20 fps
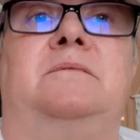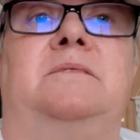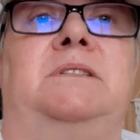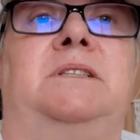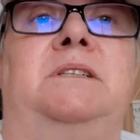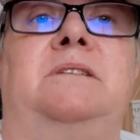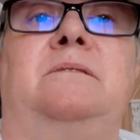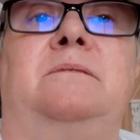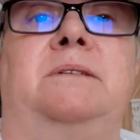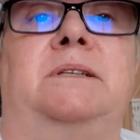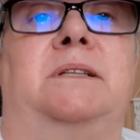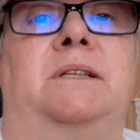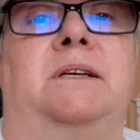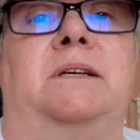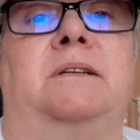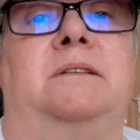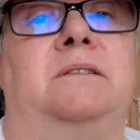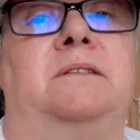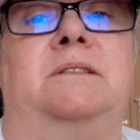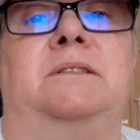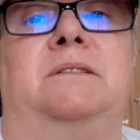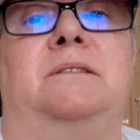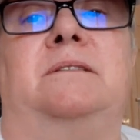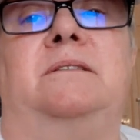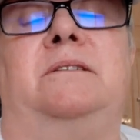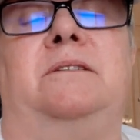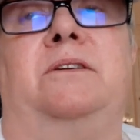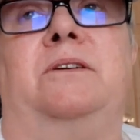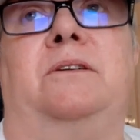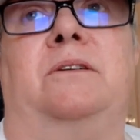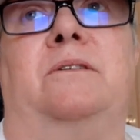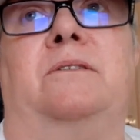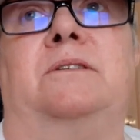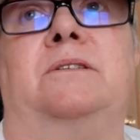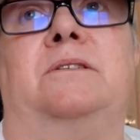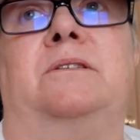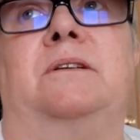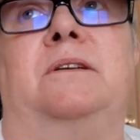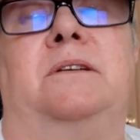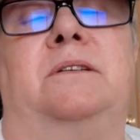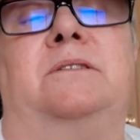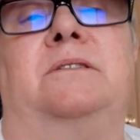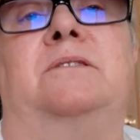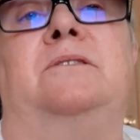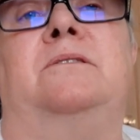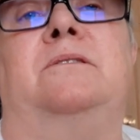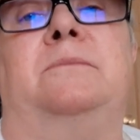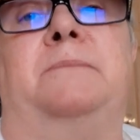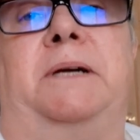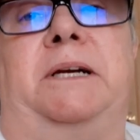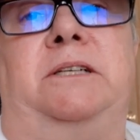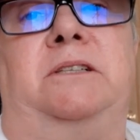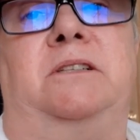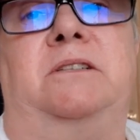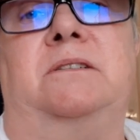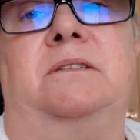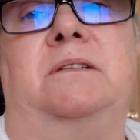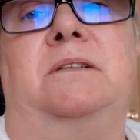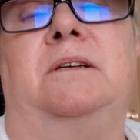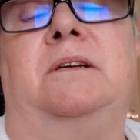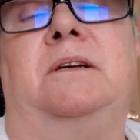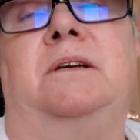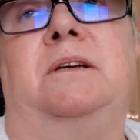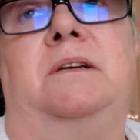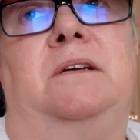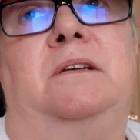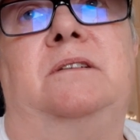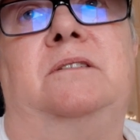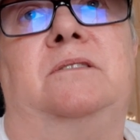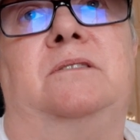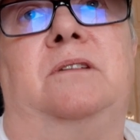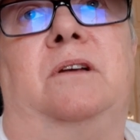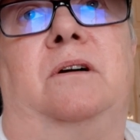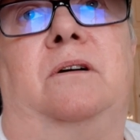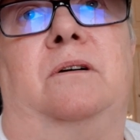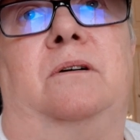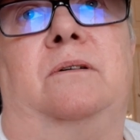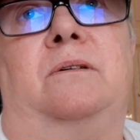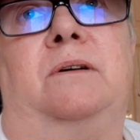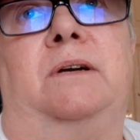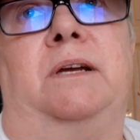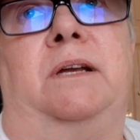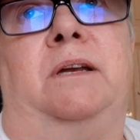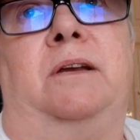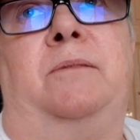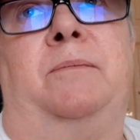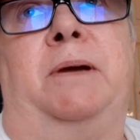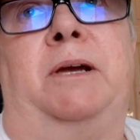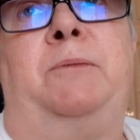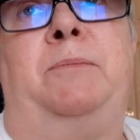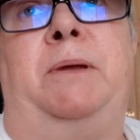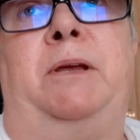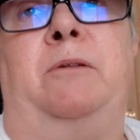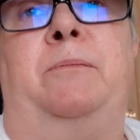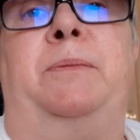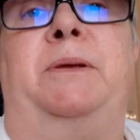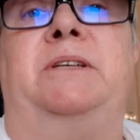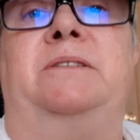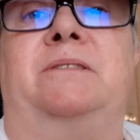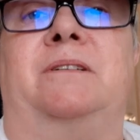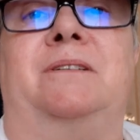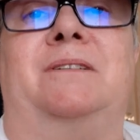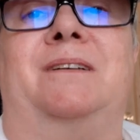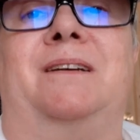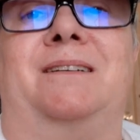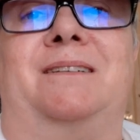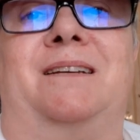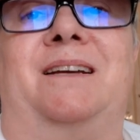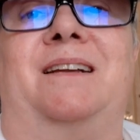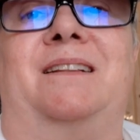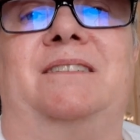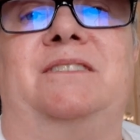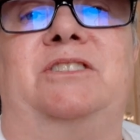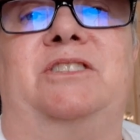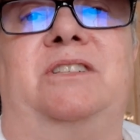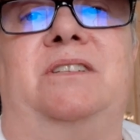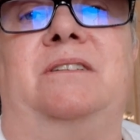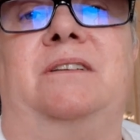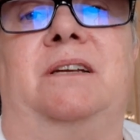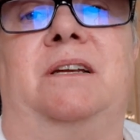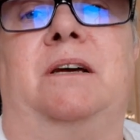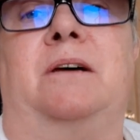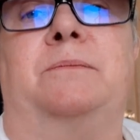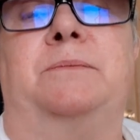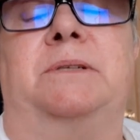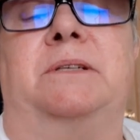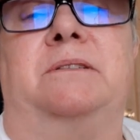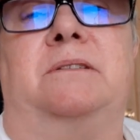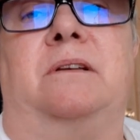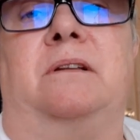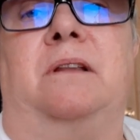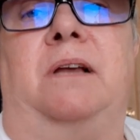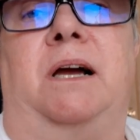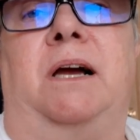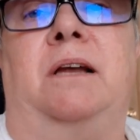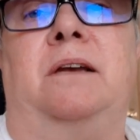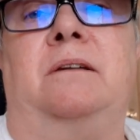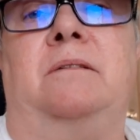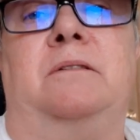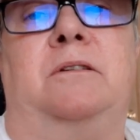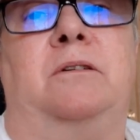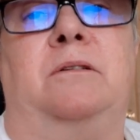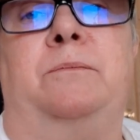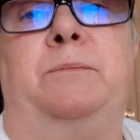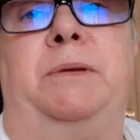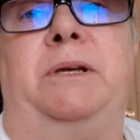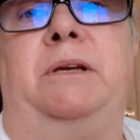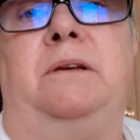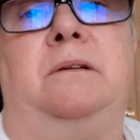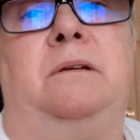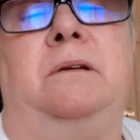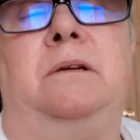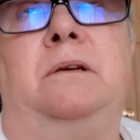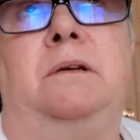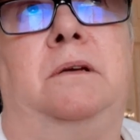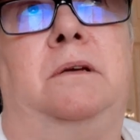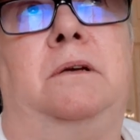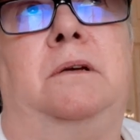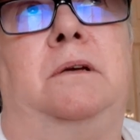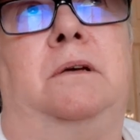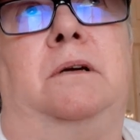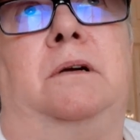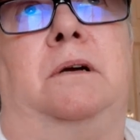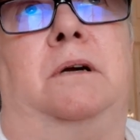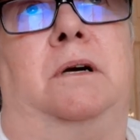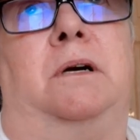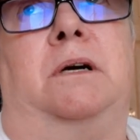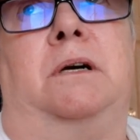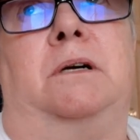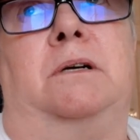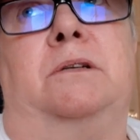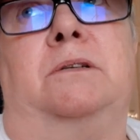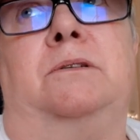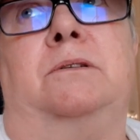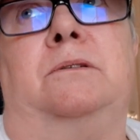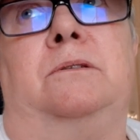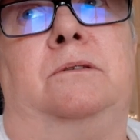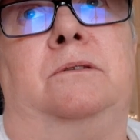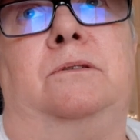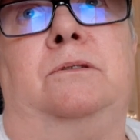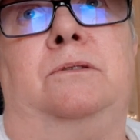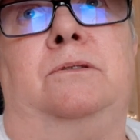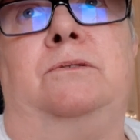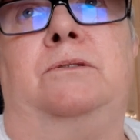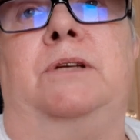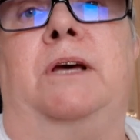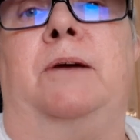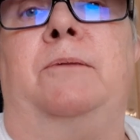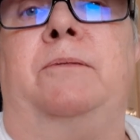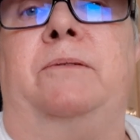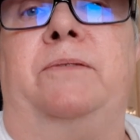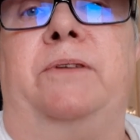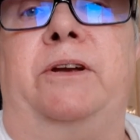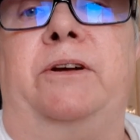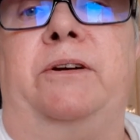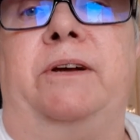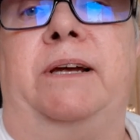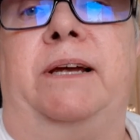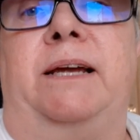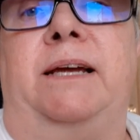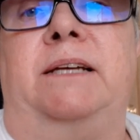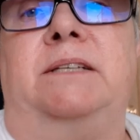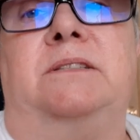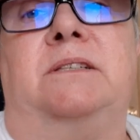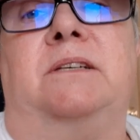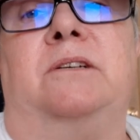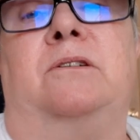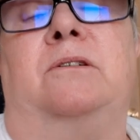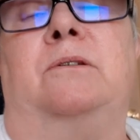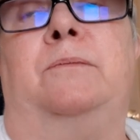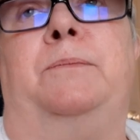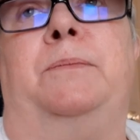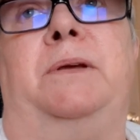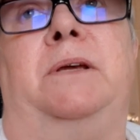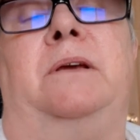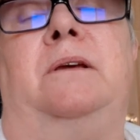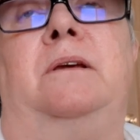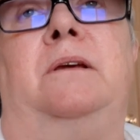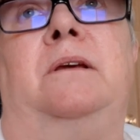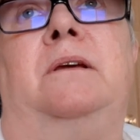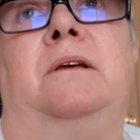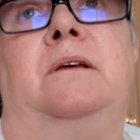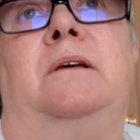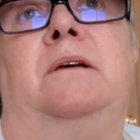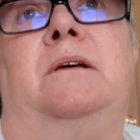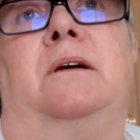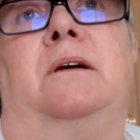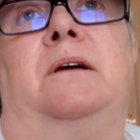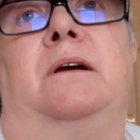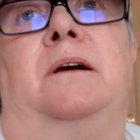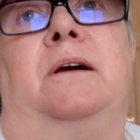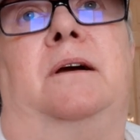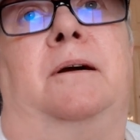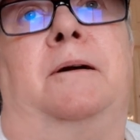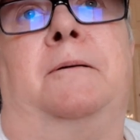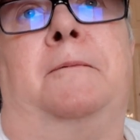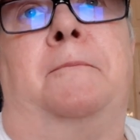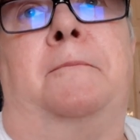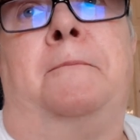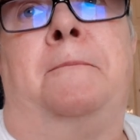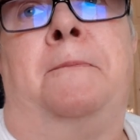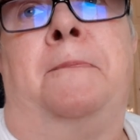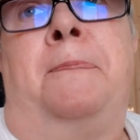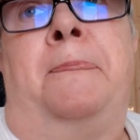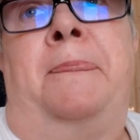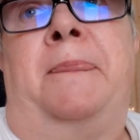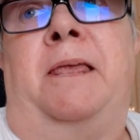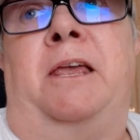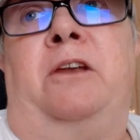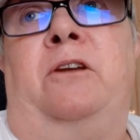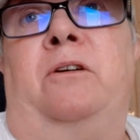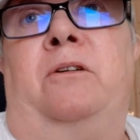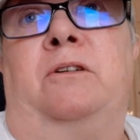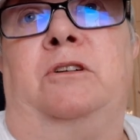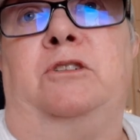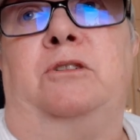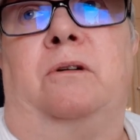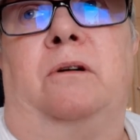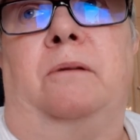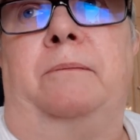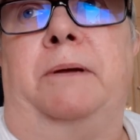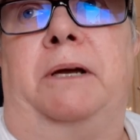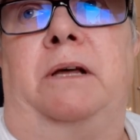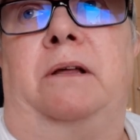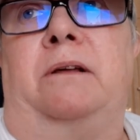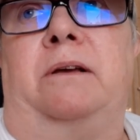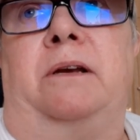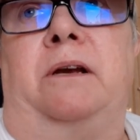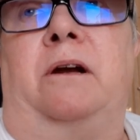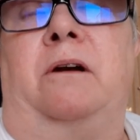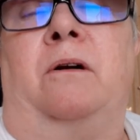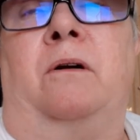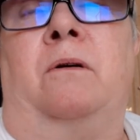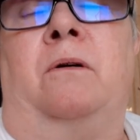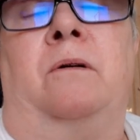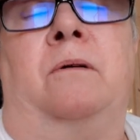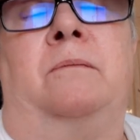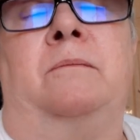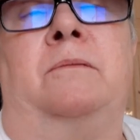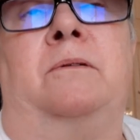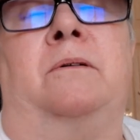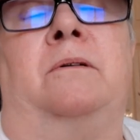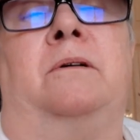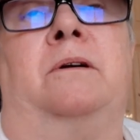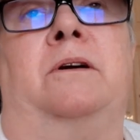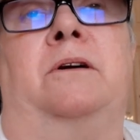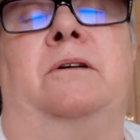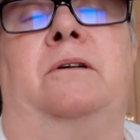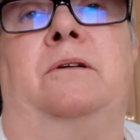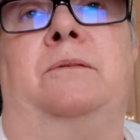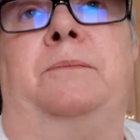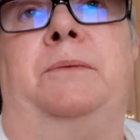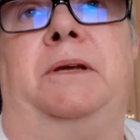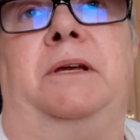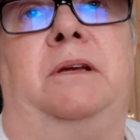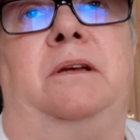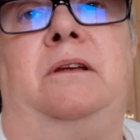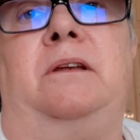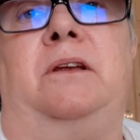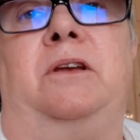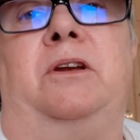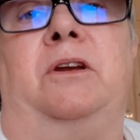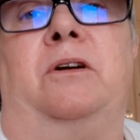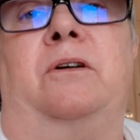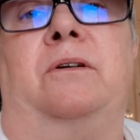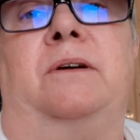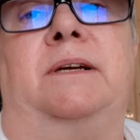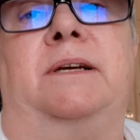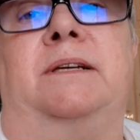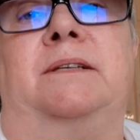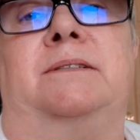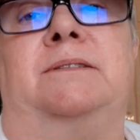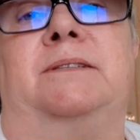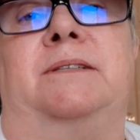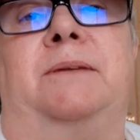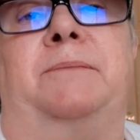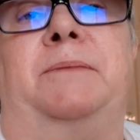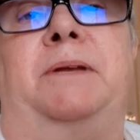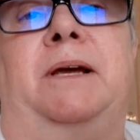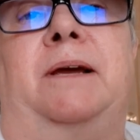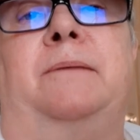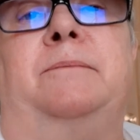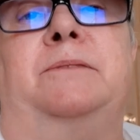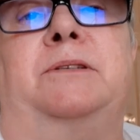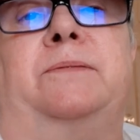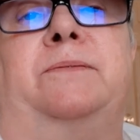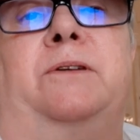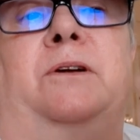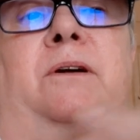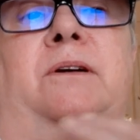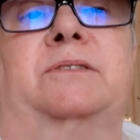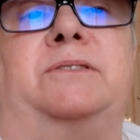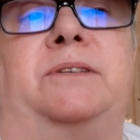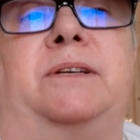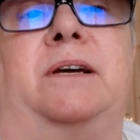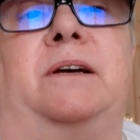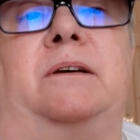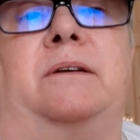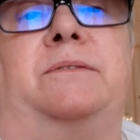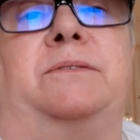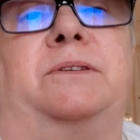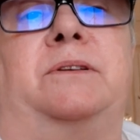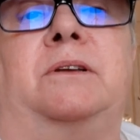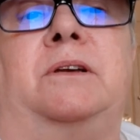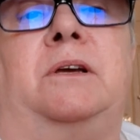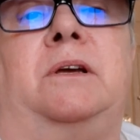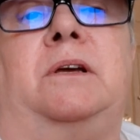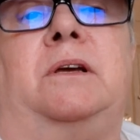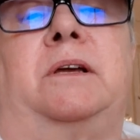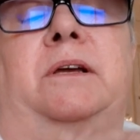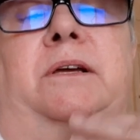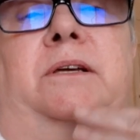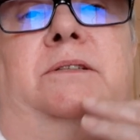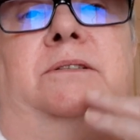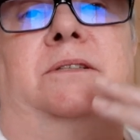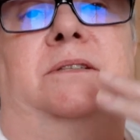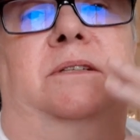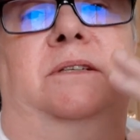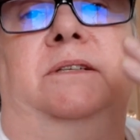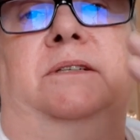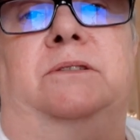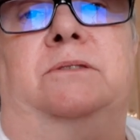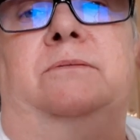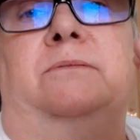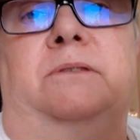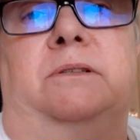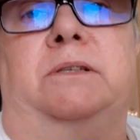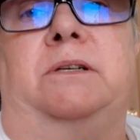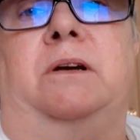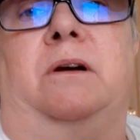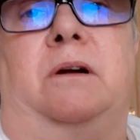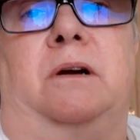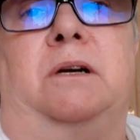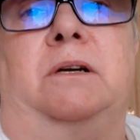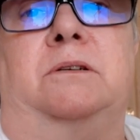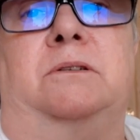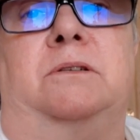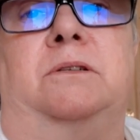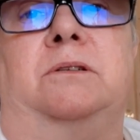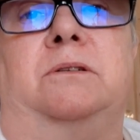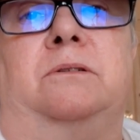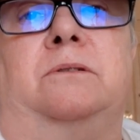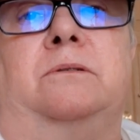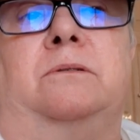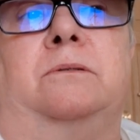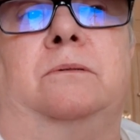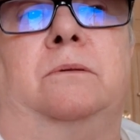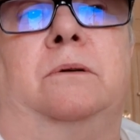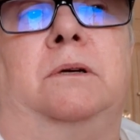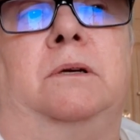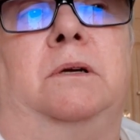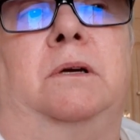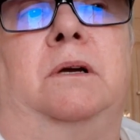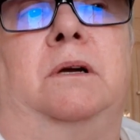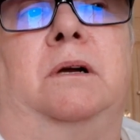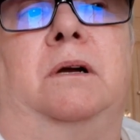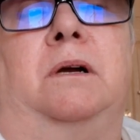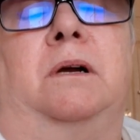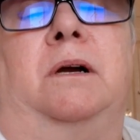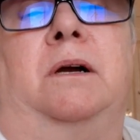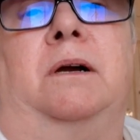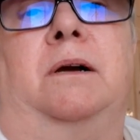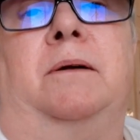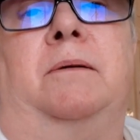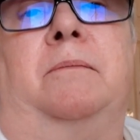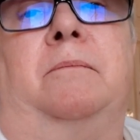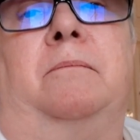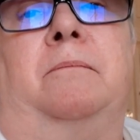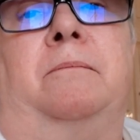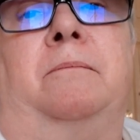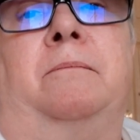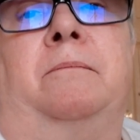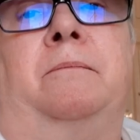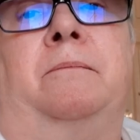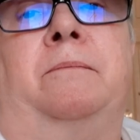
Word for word: deal with it. Just, you know, it's, it's too much. So, and it might be a piece of technology that helps us a lot. It could be uh, new type of hearing aids. It could be, um, you know, a doorbell in our home, or it could be, you know, and sometimes for ourselves, it's, it's really hard to, um,